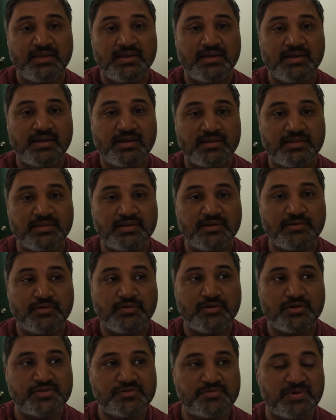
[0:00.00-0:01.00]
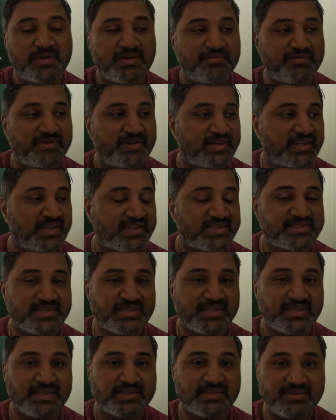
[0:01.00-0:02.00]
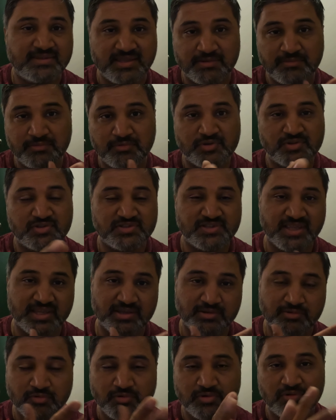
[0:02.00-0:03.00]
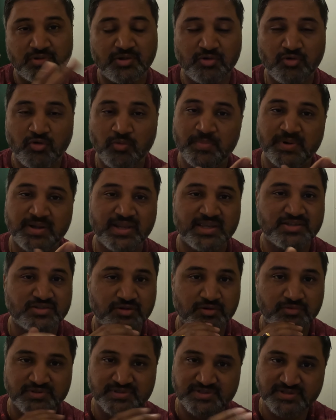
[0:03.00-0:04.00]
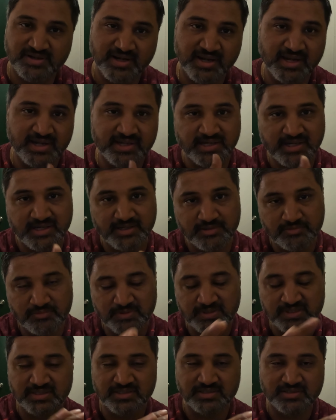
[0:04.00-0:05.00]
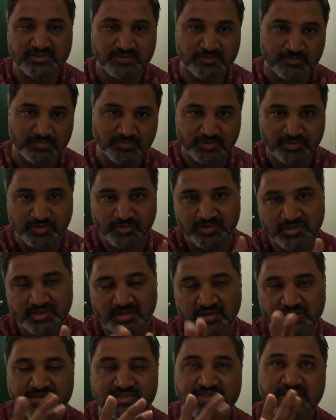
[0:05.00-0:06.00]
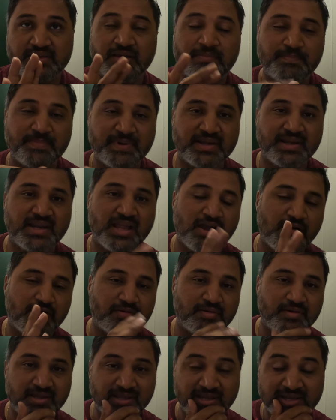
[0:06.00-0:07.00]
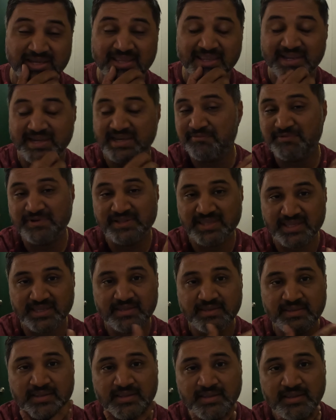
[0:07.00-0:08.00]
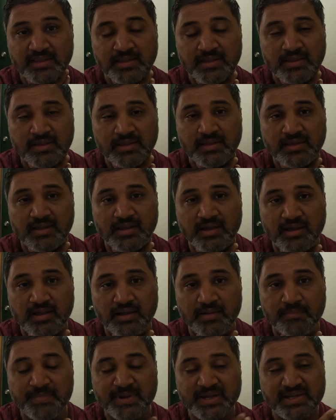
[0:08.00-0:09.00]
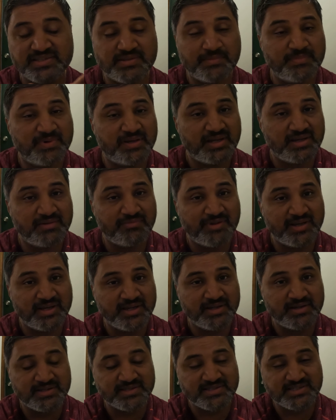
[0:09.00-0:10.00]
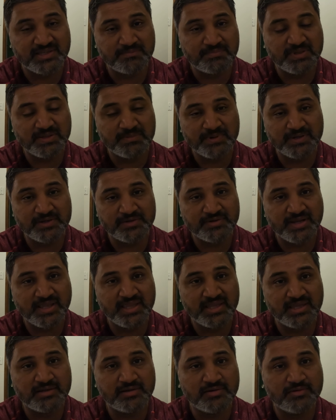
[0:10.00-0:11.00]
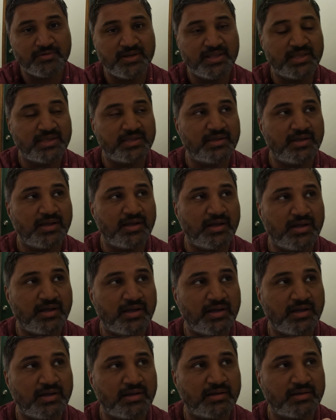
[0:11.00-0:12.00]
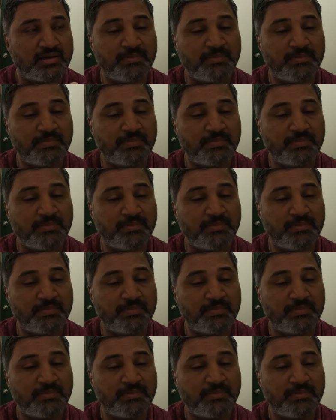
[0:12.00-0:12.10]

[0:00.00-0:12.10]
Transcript: Uh, the roads were fantastic. There was like all combination of straight and twists, you know turns and up and down, hilly and everything. Uh, met some very, very, interesting people today, including uh, a